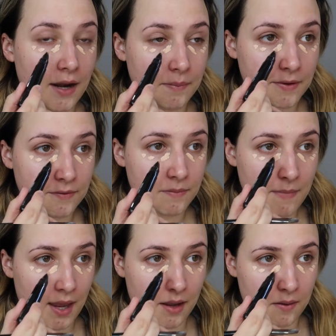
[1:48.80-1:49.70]
and a bit of the
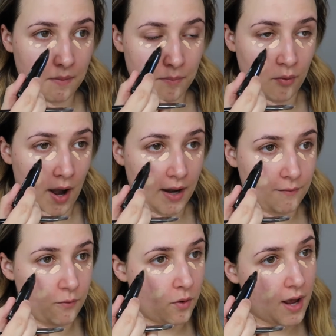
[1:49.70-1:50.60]
MAC Bright
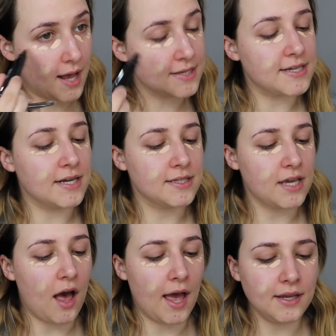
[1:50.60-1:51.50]
Forecast under
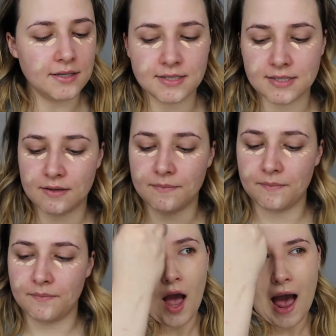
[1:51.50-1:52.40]
the eyes.
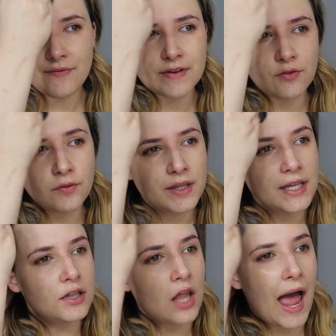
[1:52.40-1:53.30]
I've never
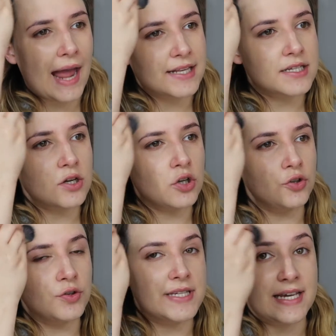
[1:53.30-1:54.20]
really liked
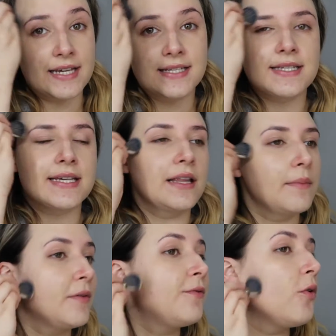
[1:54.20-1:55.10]
using
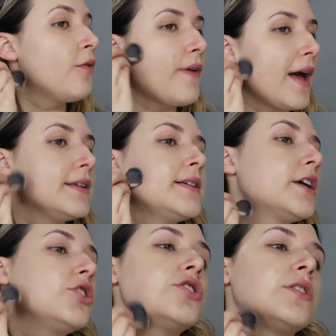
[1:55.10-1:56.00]
concealer before
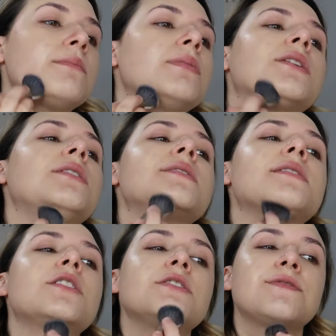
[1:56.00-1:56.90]
foundation
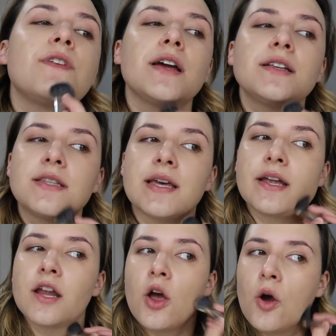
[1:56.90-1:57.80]
because I just find
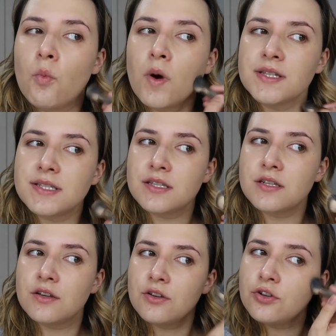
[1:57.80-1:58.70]
that
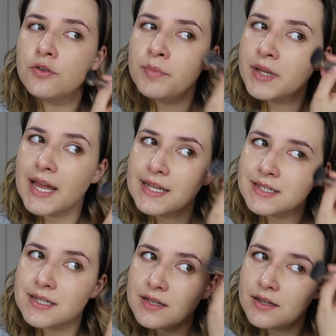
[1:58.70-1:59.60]
once you
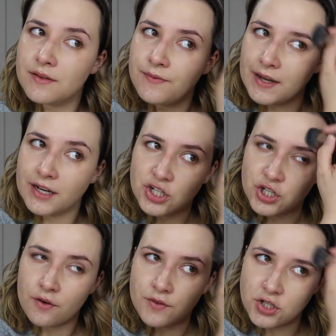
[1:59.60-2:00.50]
blend the
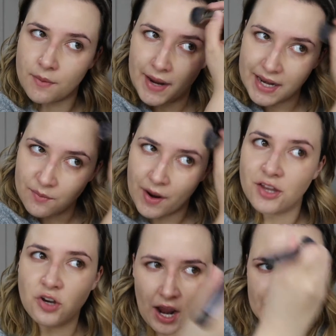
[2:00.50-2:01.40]
foundation over the top
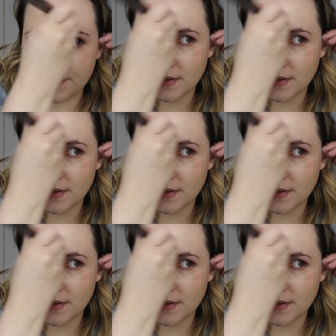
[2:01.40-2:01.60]
anyway, you kind